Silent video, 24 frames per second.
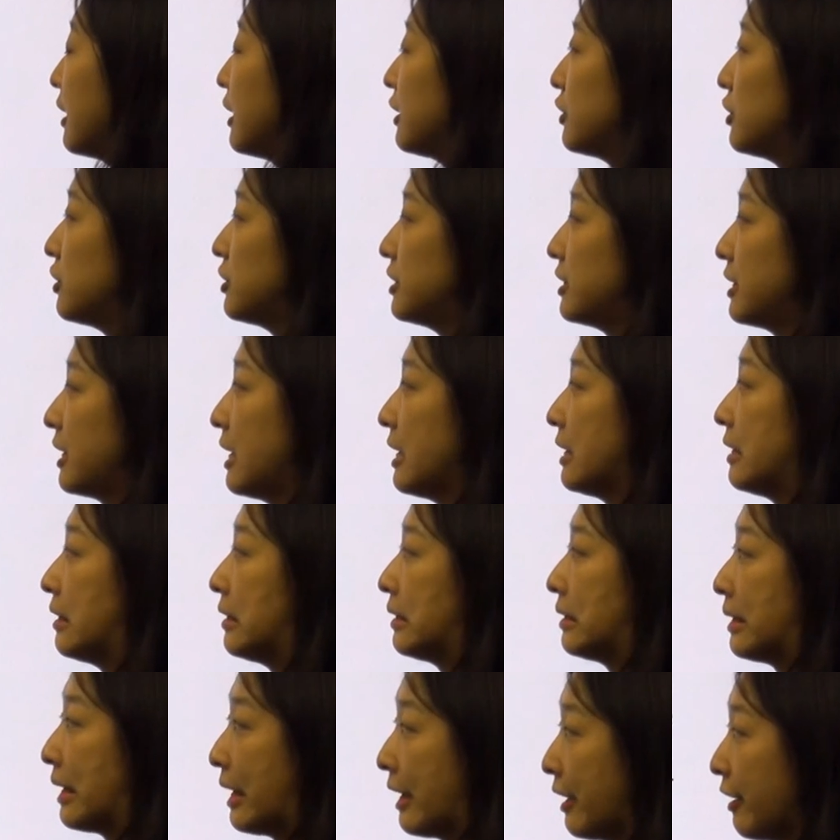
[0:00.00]
to take
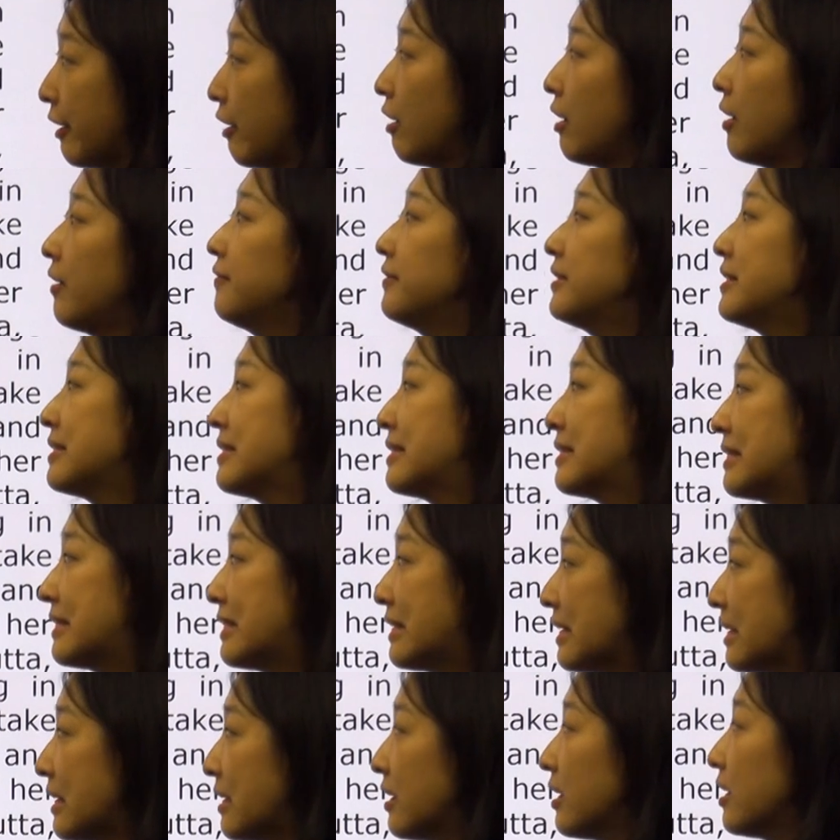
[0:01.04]
care of the
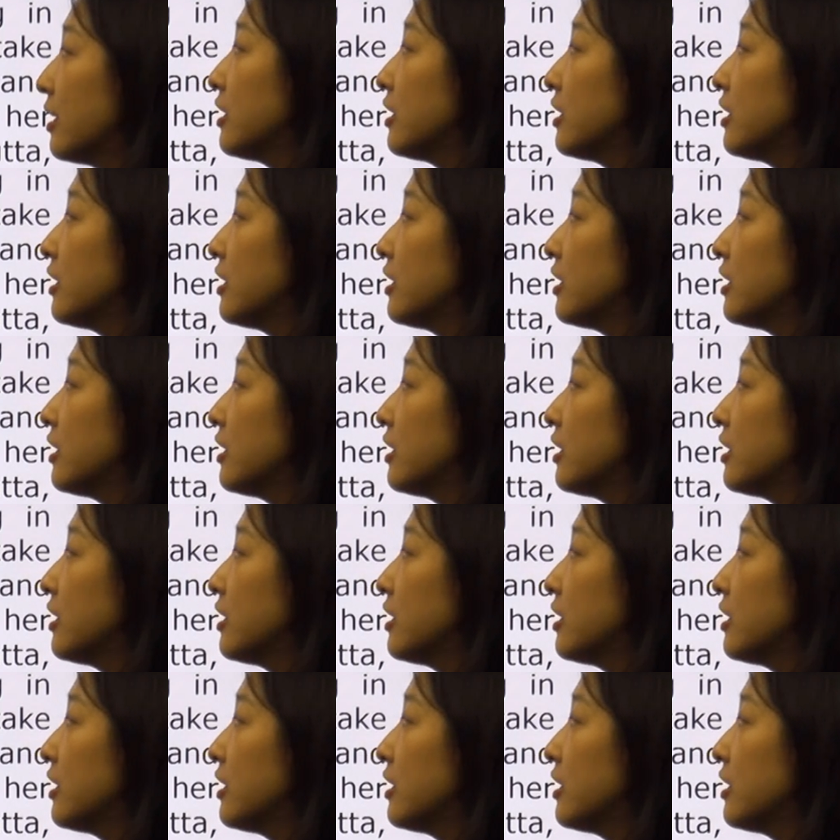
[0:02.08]
sick,